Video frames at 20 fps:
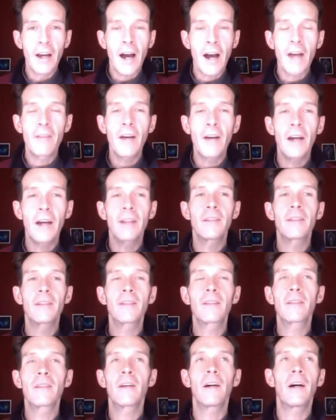I've had
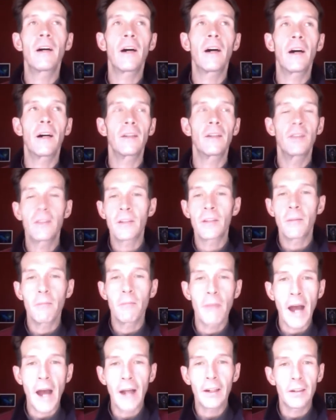just a
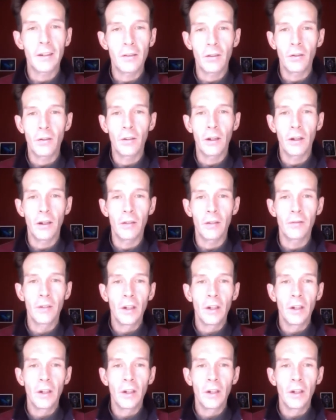magnitude of